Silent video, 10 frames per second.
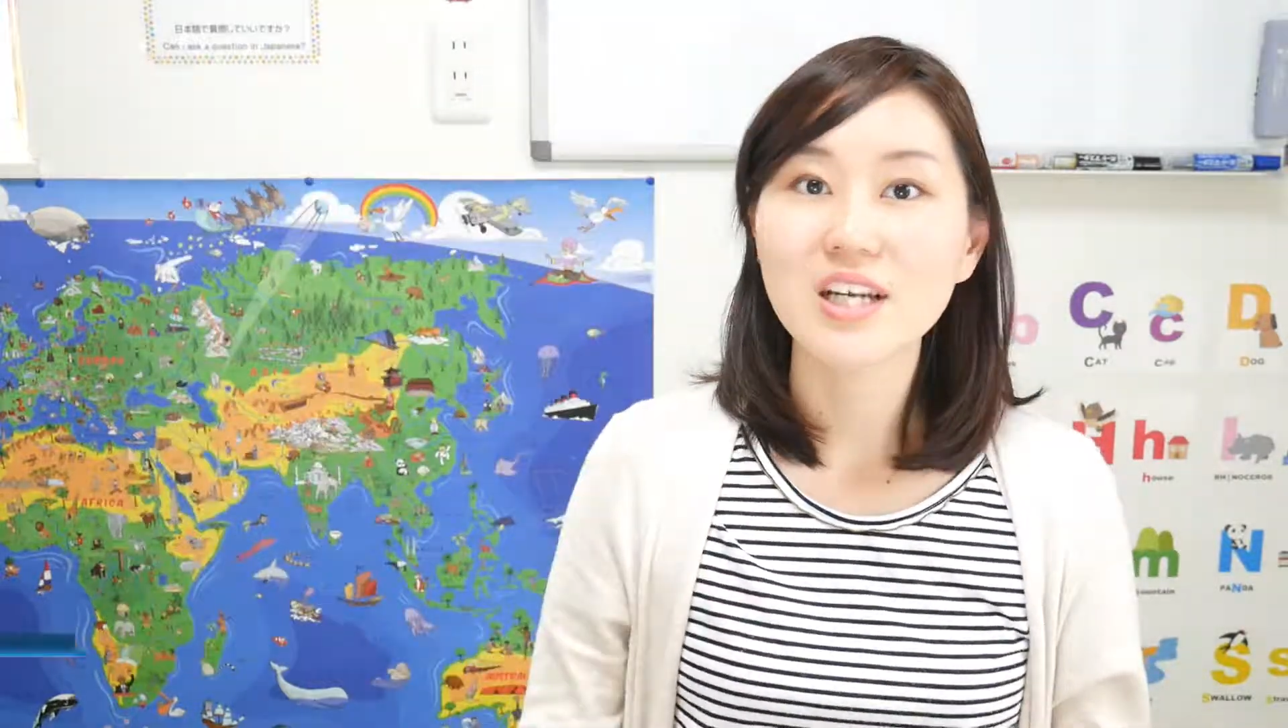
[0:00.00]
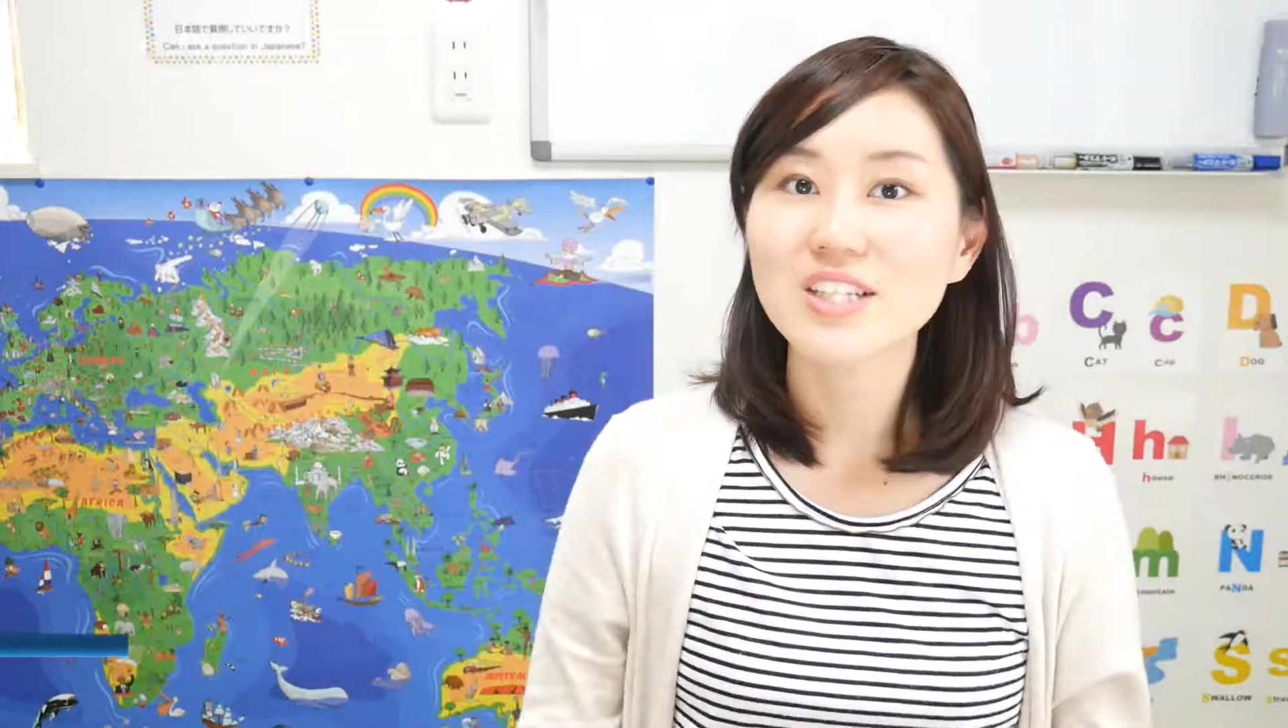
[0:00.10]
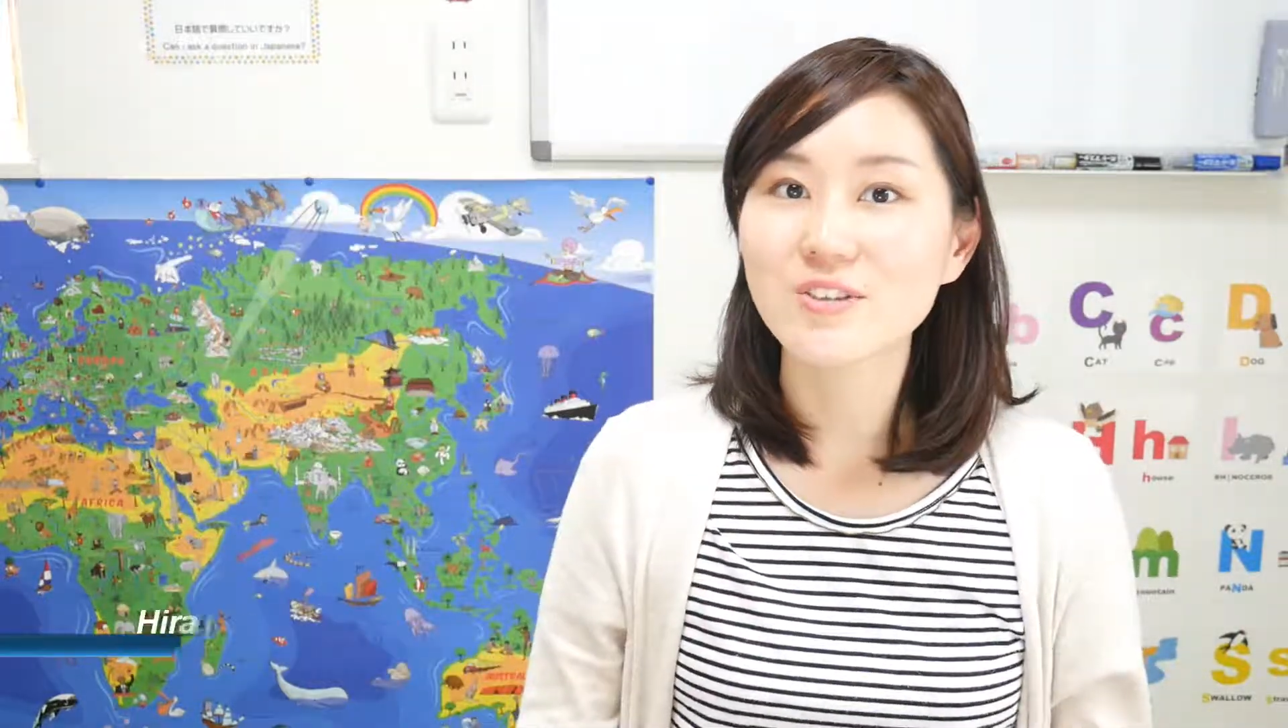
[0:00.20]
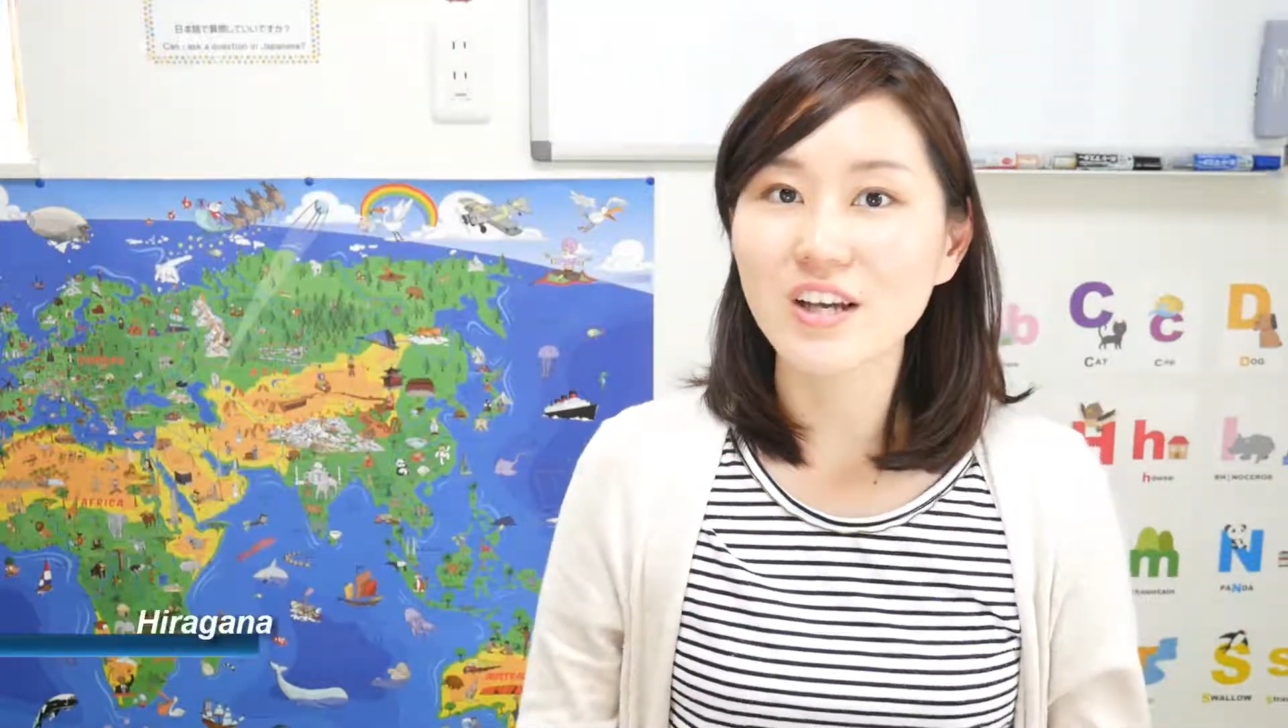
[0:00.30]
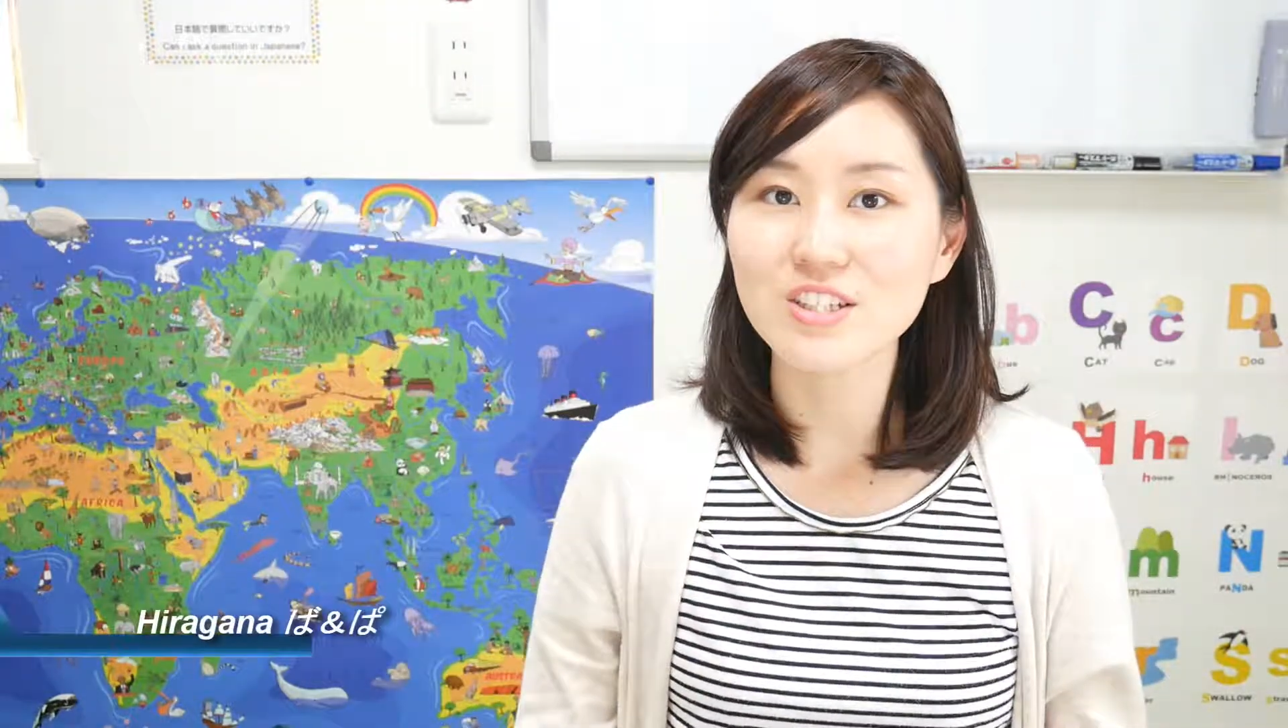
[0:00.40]

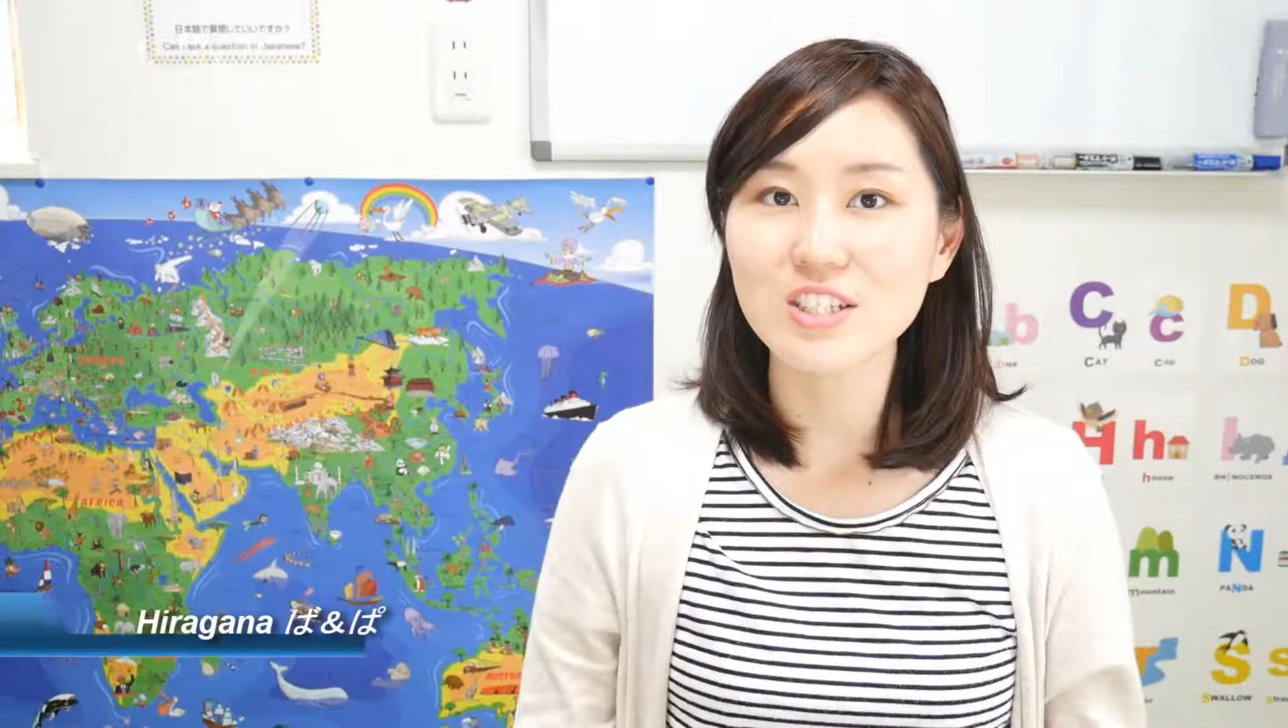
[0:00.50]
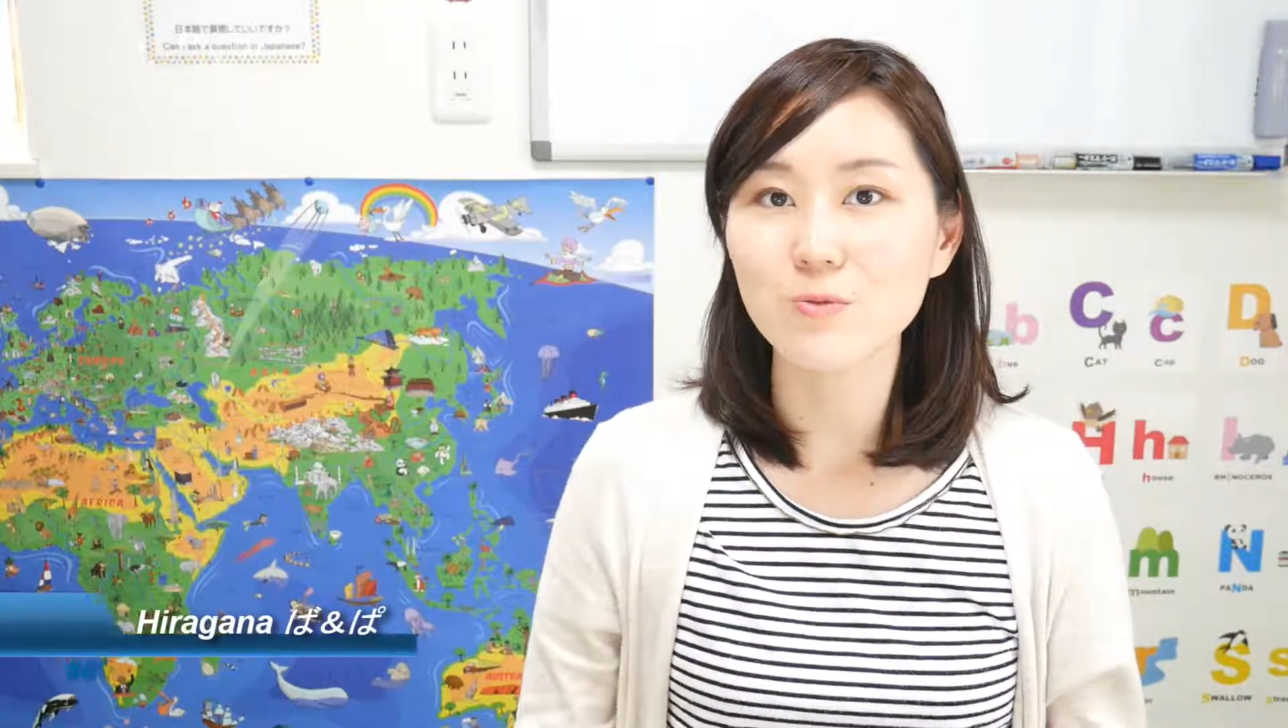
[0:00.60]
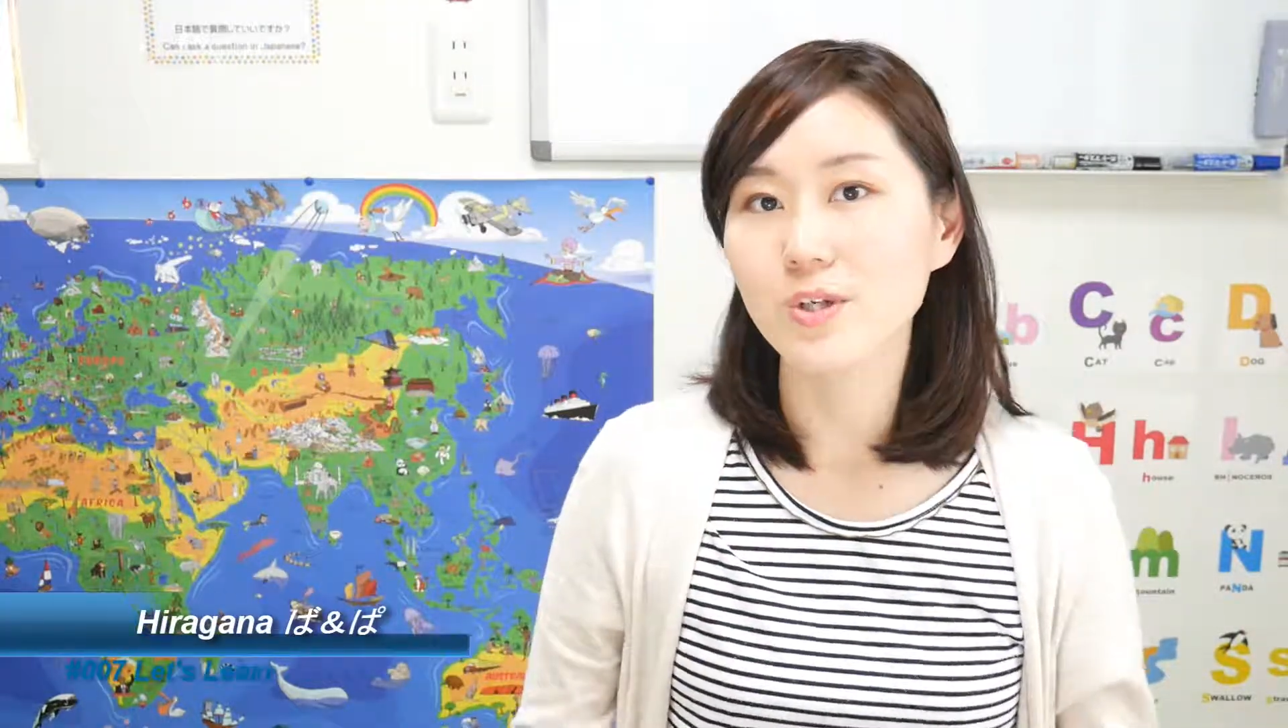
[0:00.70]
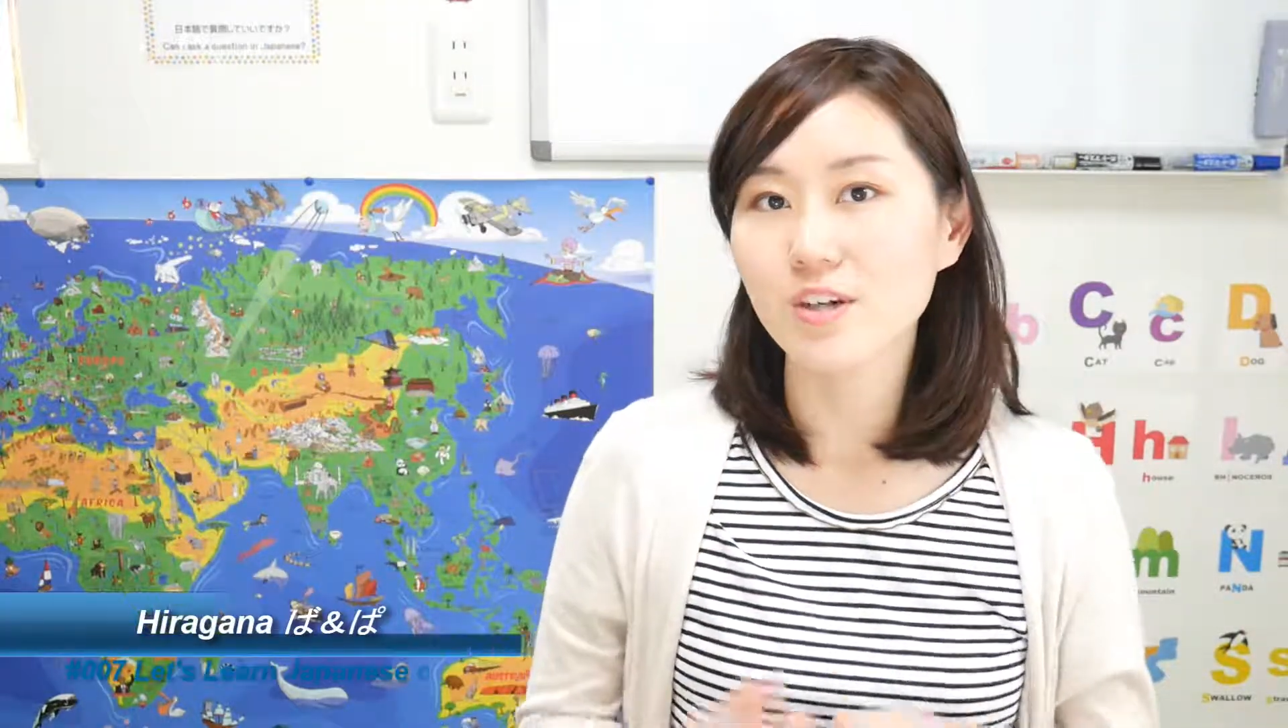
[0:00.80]
So actually we